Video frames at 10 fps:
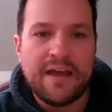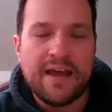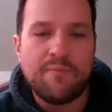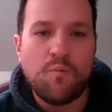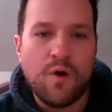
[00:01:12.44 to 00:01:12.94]

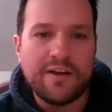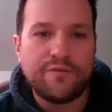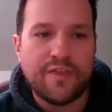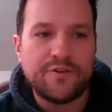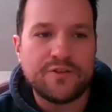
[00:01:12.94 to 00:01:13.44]
And one
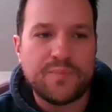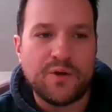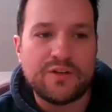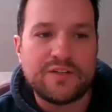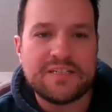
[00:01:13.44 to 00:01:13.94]
of those
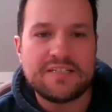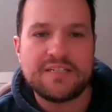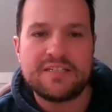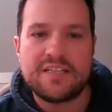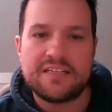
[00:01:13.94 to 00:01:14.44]
books is
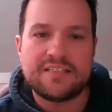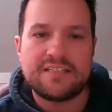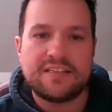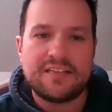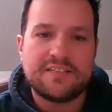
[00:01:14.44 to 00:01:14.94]
just
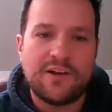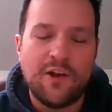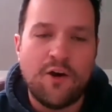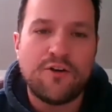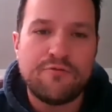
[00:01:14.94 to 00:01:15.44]
this
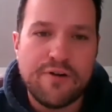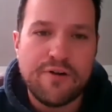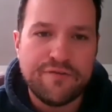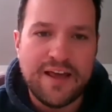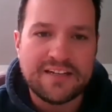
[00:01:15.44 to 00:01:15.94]
long
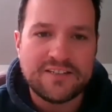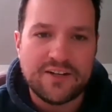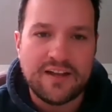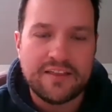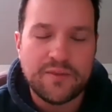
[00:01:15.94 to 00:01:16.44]

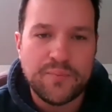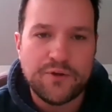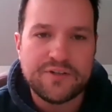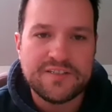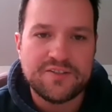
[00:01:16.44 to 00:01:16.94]
reflection, like the
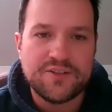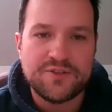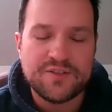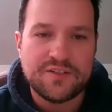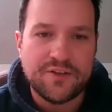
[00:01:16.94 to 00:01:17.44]
Puritans
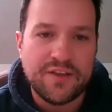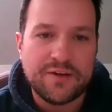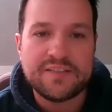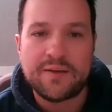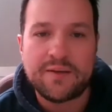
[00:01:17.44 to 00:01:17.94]
used to do.
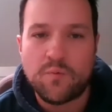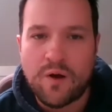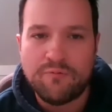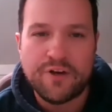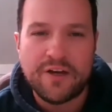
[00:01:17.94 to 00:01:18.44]
They'd take
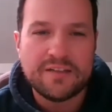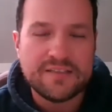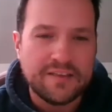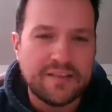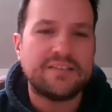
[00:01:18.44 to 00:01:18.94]
one
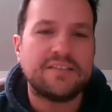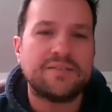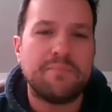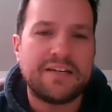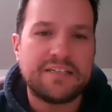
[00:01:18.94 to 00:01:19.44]
verse and they'd
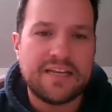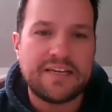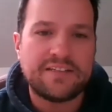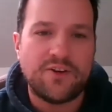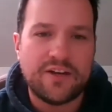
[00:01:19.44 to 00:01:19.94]
just
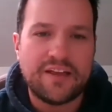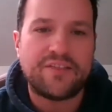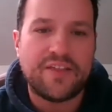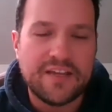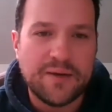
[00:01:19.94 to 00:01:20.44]
meditate on it,
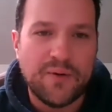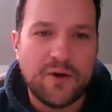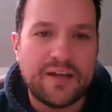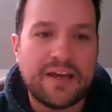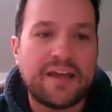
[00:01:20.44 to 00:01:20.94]
think
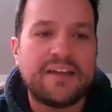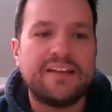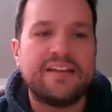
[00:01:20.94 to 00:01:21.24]
upon it.